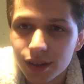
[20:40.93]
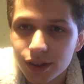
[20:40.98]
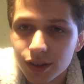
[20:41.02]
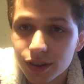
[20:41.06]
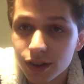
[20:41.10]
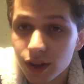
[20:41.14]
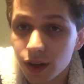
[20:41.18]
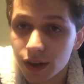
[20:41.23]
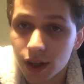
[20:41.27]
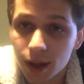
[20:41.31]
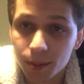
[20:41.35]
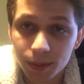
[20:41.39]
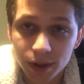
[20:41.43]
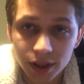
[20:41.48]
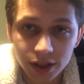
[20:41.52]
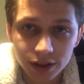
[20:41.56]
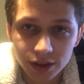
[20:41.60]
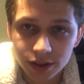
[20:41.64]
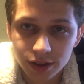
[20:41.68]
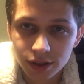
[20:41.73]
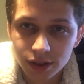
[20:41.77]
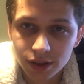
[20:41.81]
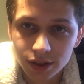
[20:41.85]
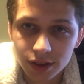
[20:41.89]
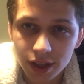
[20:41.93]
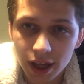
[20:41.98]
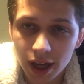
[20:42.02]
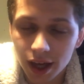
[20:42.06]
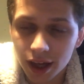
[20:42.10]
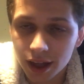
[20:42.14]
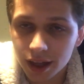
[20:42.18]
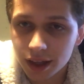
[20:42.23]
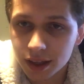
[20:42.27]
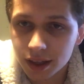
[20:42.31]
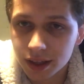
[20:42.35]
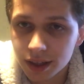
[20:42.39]
So that means
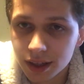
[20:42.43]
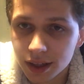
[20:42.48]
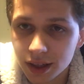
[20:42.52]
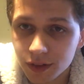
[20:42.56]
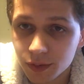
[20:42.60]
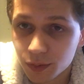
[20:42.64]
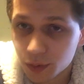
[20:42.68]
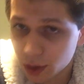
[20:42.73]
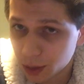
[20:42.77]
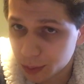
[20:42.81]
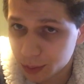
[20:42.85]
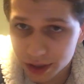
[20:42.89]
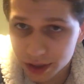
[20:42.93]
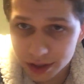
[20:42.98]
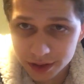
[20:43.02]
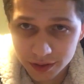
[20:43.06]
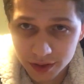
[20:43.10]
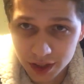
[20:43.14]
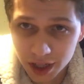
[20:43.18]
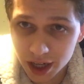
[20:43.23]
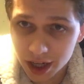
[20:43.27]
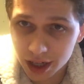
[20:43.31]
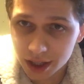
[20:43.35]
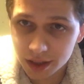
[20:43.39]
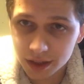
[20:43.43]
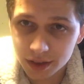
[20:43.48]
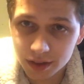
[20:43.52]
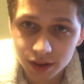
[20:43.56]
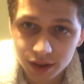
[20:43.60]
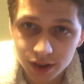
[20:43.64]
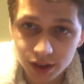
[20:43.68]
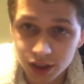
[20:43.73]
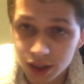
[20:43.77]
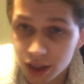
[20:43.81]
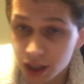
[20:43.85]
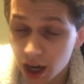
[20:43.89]
that if we're a piece of God,
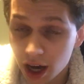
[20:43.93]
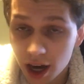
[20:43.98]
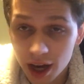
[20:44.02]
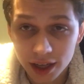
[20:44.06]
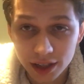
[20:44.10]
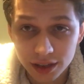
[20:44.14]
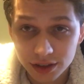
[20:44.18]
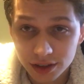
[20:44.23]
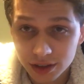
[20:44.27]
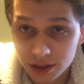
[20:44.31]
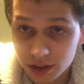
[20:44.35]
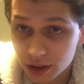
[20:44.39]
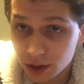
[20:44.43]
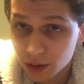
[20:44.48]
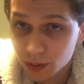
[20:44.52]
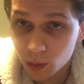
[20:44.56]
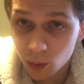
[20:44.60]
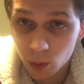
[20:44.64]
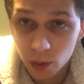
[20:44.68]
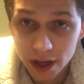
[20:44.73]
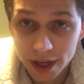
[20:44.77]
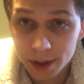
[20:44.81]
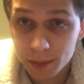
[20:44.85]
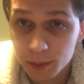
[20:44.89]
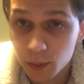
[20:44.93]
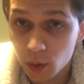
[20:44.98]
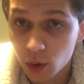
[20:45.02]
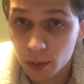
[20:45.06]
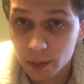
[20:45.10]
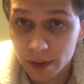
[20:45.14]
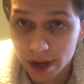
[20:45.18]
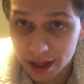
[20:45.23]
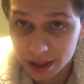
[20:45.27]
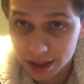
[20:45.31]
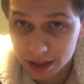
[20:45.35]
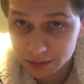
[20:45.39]
God is still way more
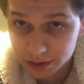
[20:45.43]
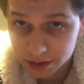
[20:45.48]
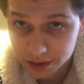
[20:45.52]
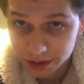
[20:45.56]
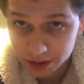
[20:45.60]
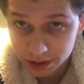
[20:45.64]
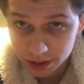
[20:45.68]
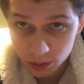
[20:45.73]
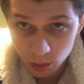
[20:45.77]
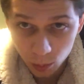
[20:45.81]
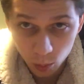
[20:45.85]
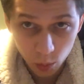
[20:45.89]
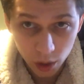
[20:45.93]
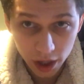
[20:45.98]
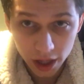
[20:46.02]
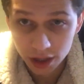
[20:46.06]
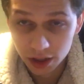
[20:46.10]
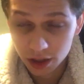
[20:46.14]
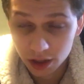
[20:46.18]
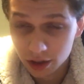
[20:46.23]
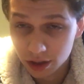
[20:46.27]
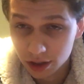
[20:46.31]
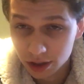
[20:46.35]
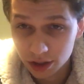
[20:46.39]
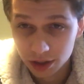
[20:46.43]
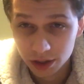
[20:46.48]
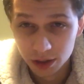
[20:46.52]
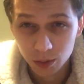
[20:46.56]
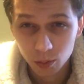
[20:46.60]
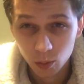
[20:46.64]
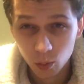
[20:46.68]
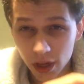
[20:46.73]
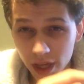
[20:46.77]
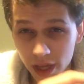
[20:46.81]
magnificent, way larger, and